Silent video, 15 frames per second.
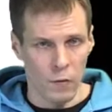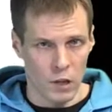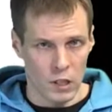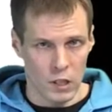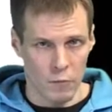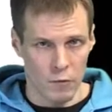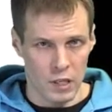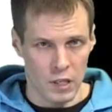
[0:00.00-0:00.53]

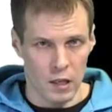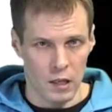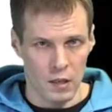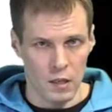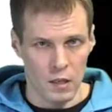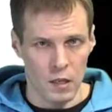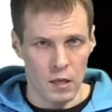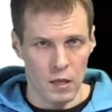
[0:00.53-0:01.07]
the
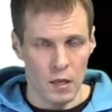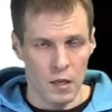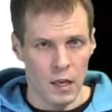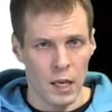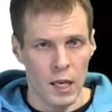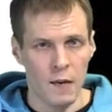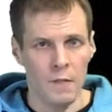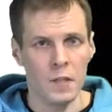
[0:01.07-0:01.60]
results.
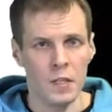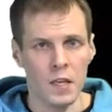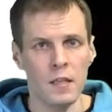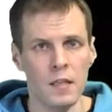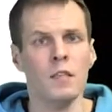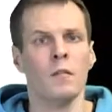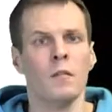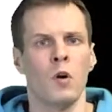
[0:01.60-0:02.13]
If
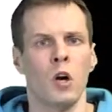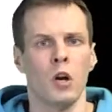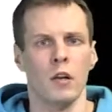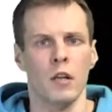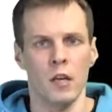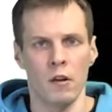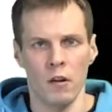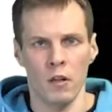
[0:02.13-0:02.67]
changing the model
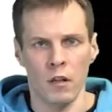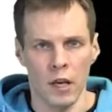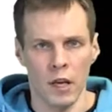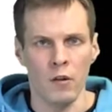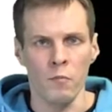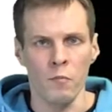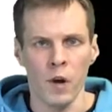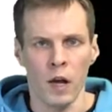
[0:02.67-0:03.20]
here and
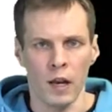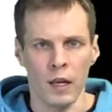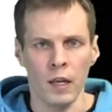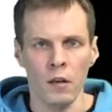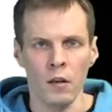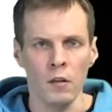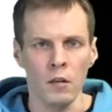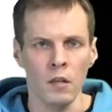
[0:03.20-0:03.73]
there a
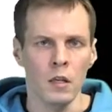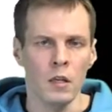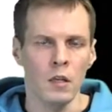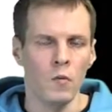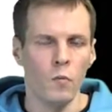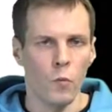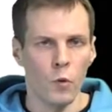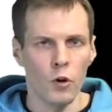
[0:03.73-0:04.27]
little
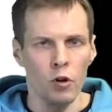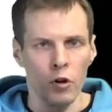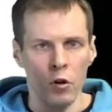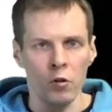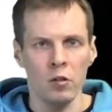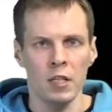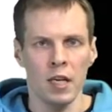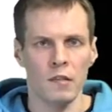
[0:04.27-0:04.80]
would
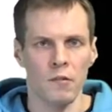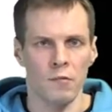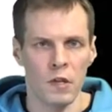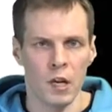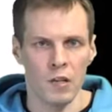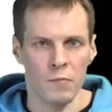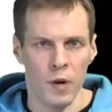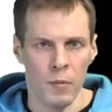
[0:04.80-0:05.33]
not change the
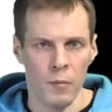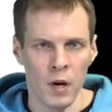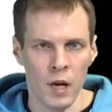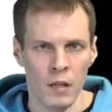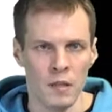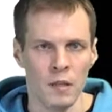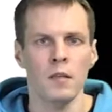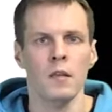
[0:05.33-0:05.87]
results by
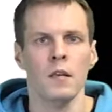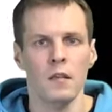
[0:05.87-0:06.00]
much,